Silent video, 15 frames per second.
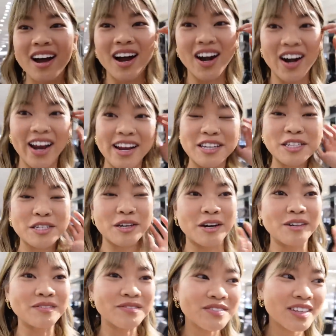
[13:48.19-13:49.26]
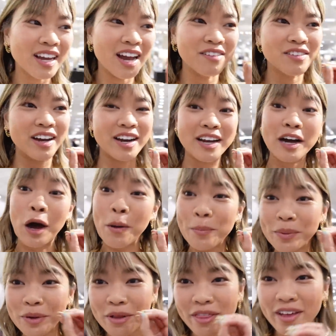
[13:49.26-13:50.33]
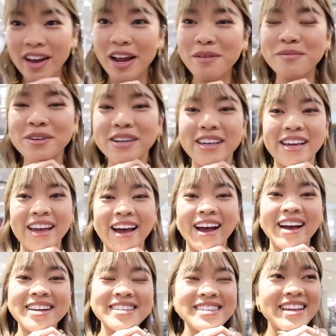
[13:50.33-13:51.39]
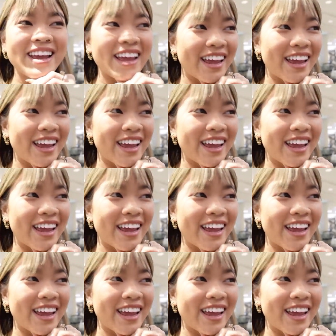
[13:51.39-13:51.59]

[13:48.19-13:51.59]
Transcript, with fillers: All right, so I've got a couple that I'm looking at